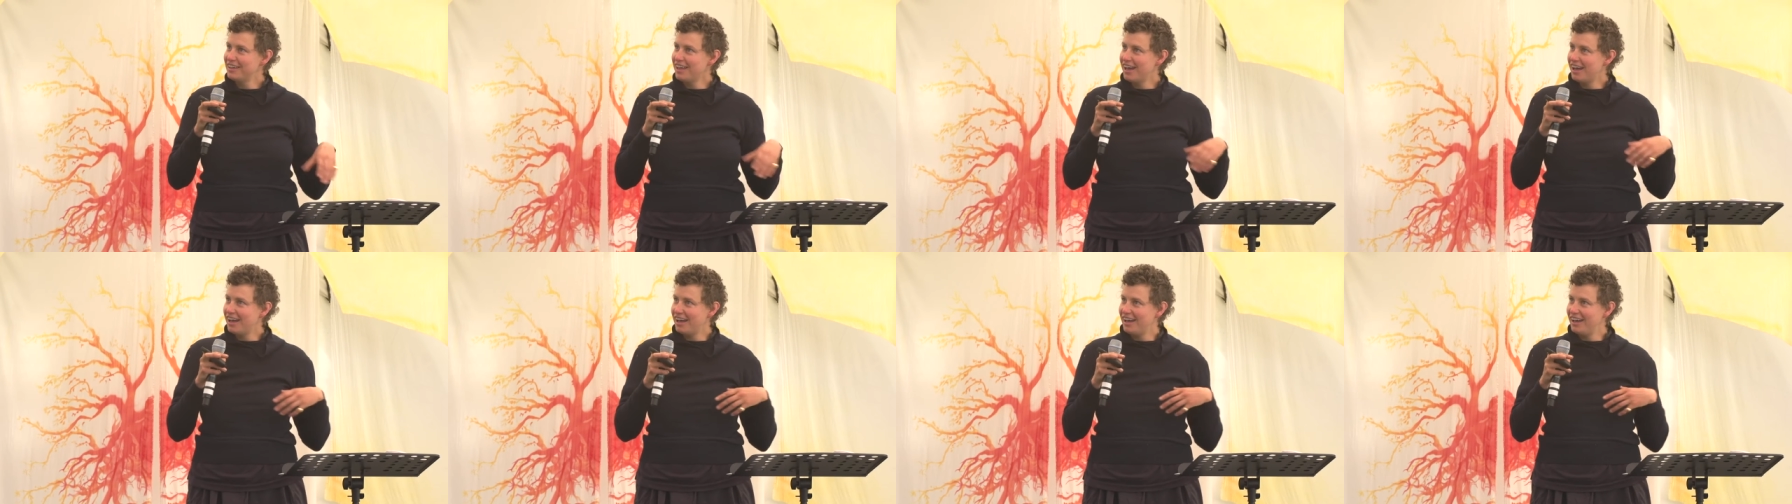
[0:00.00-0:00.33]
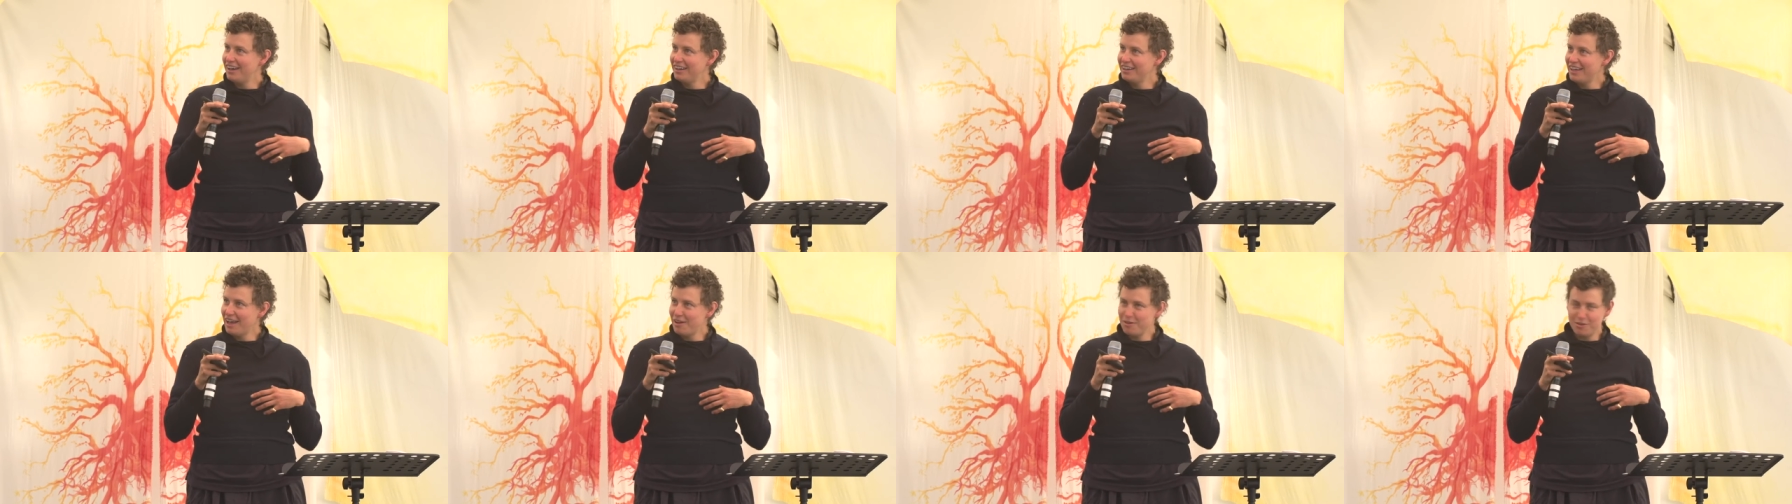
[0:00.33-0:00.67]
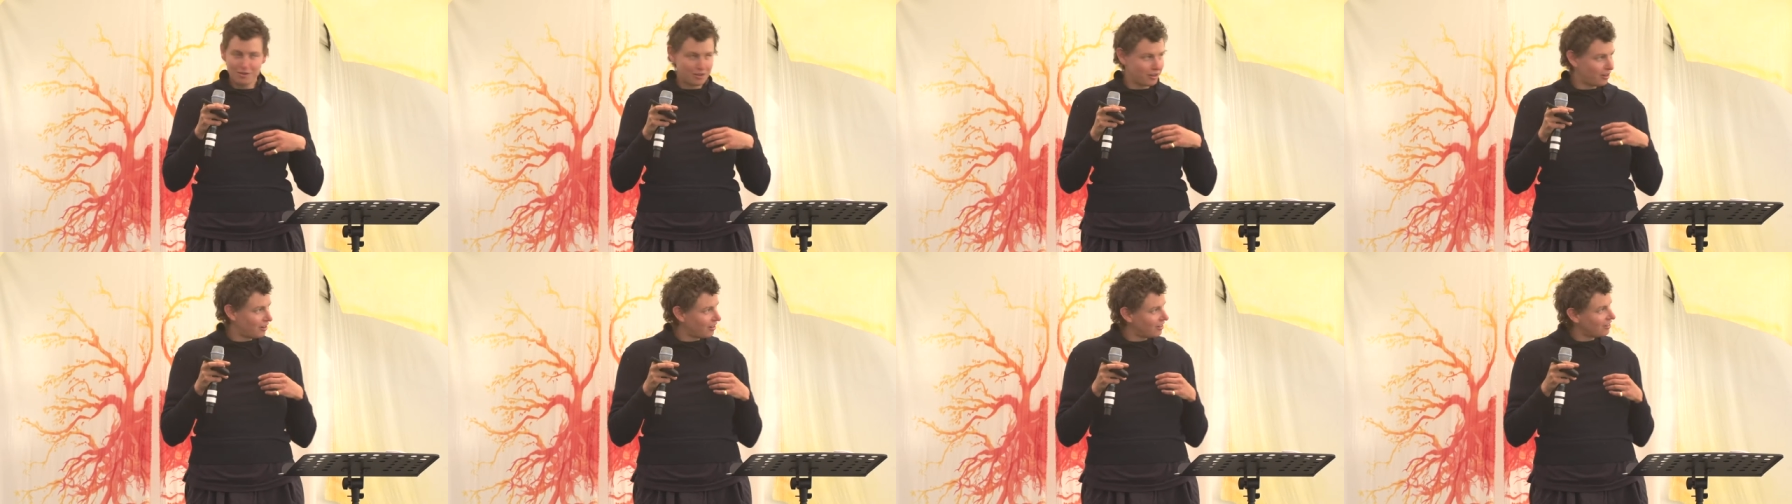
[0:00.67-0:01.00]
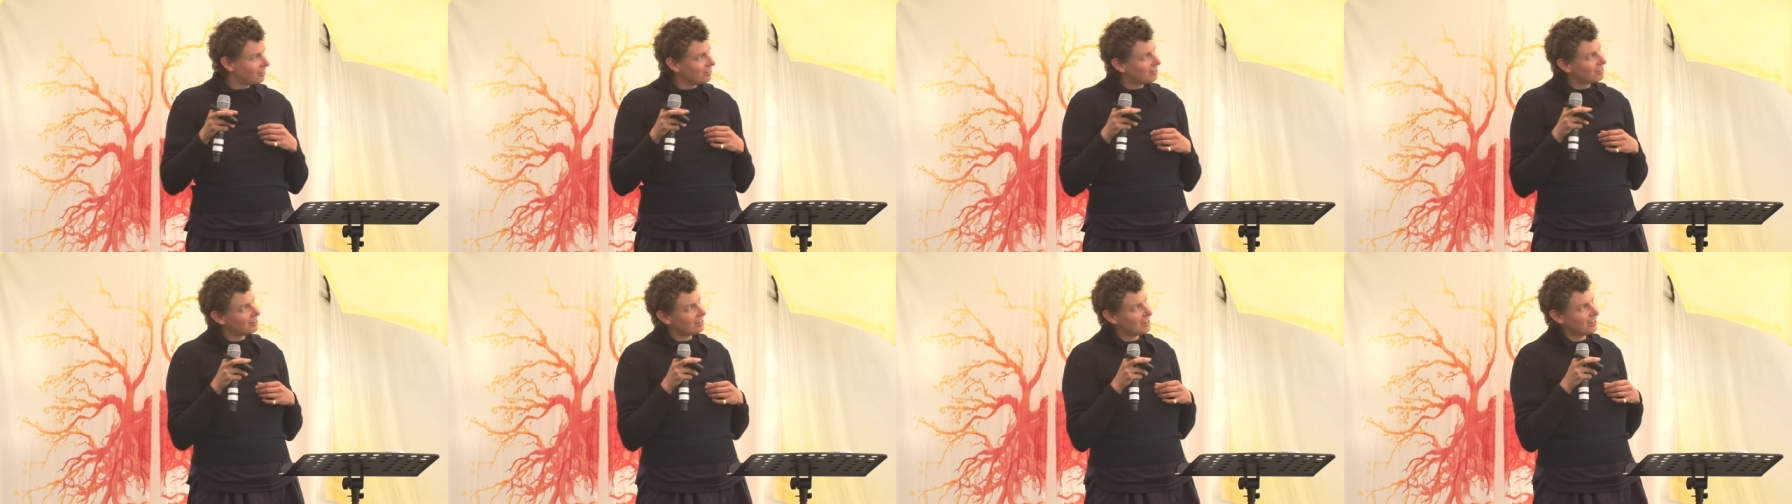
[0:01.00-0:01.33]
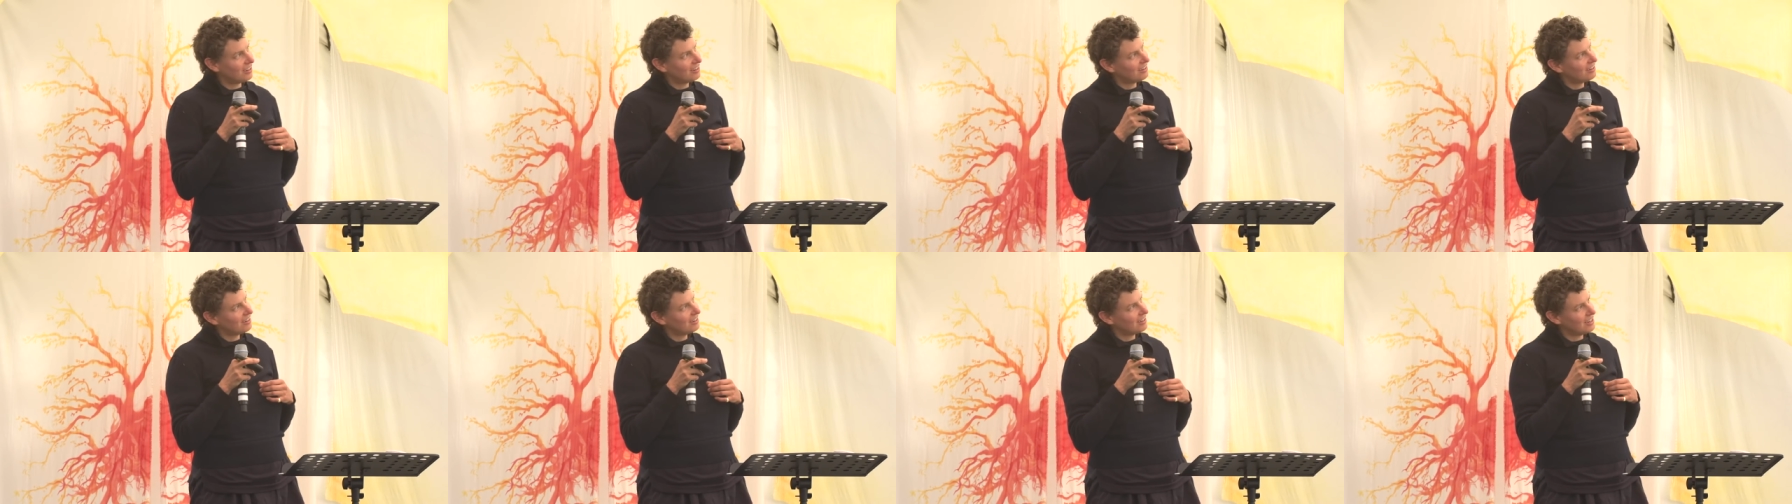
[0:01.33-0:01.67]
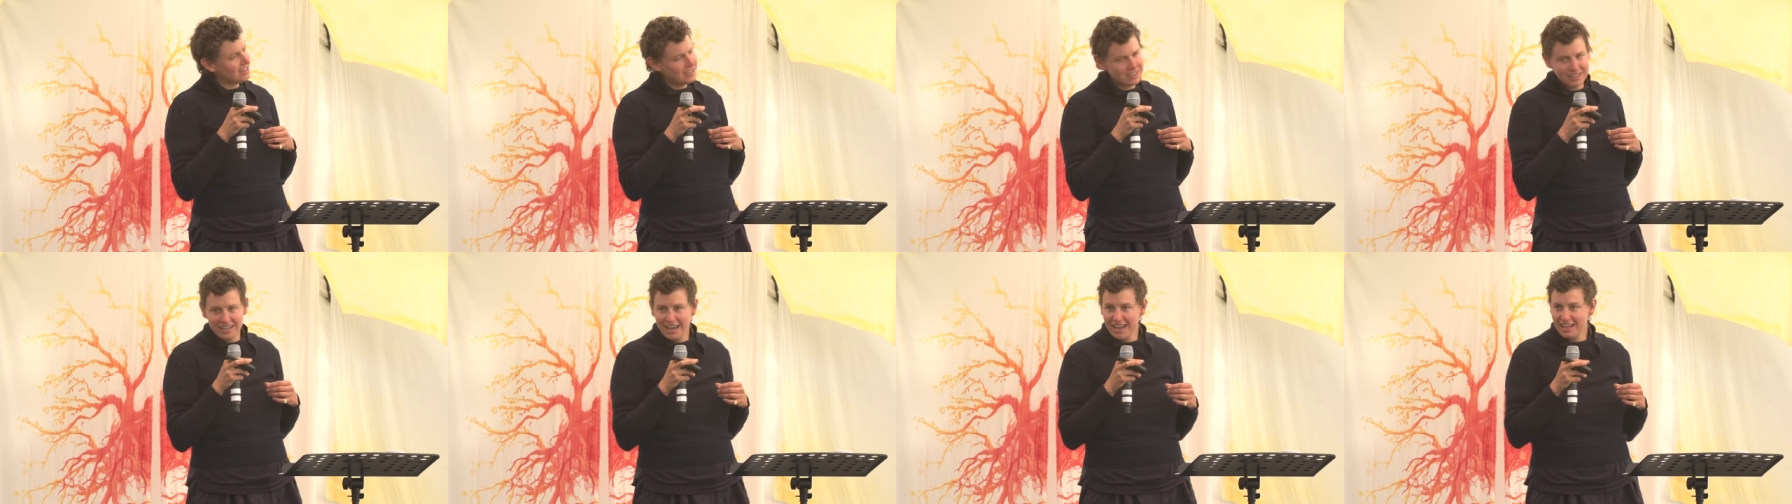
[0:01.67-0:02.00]
uh, counter
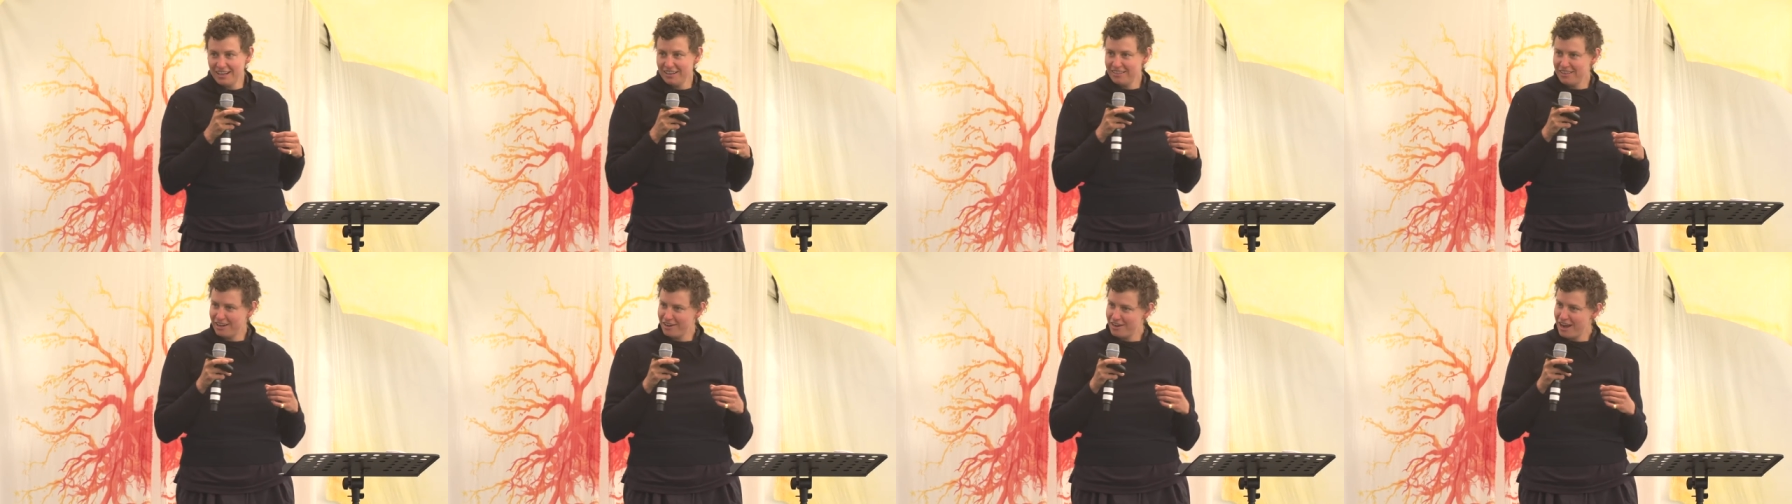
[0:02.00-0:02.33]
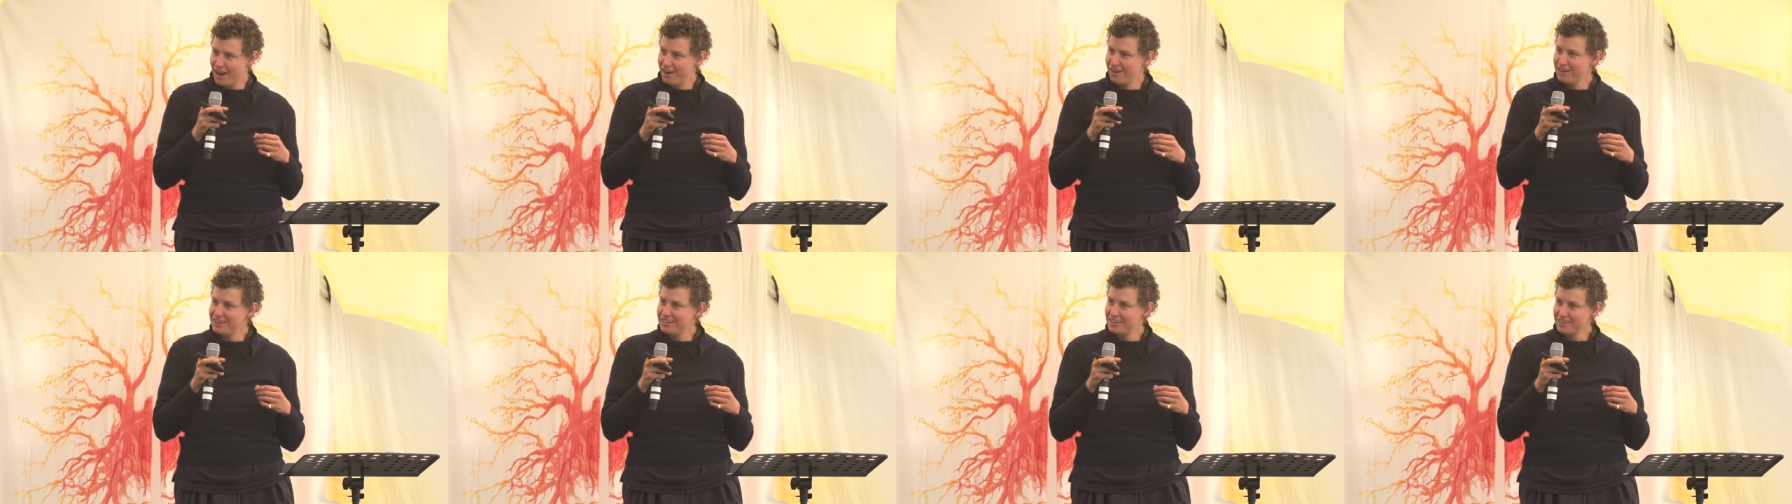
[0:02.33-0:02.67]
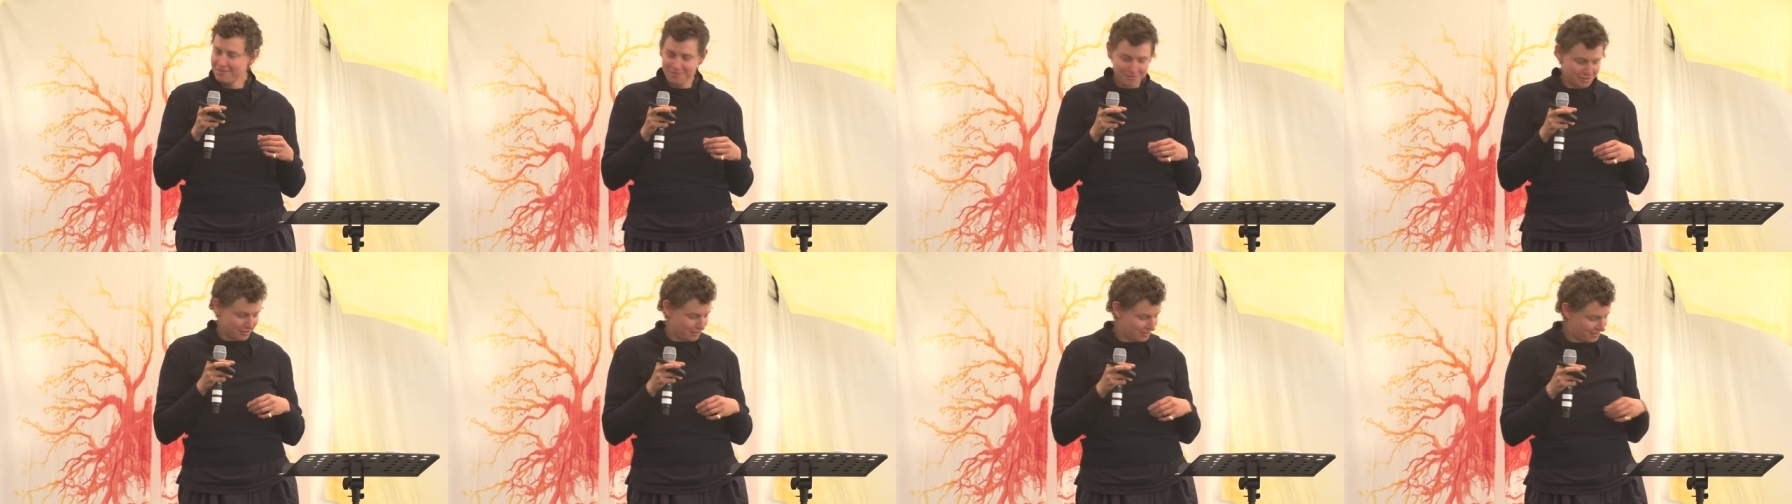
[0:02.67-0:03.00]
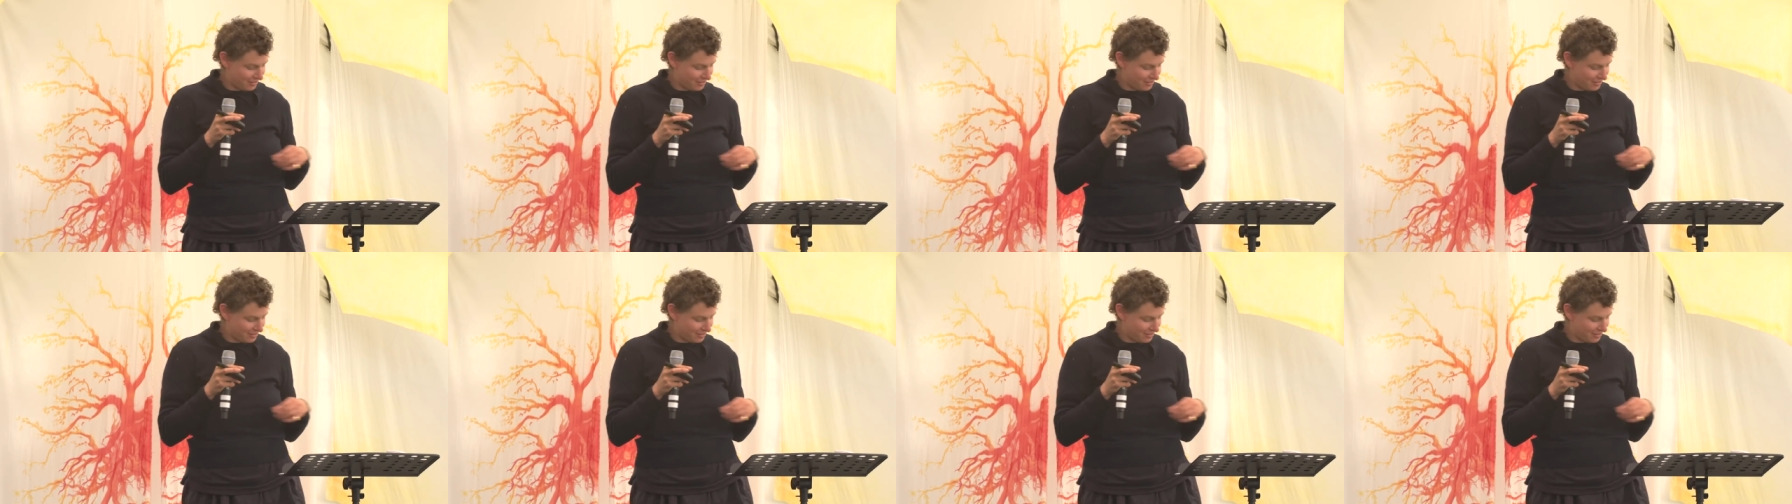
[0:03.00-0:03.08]
indicated their narrative.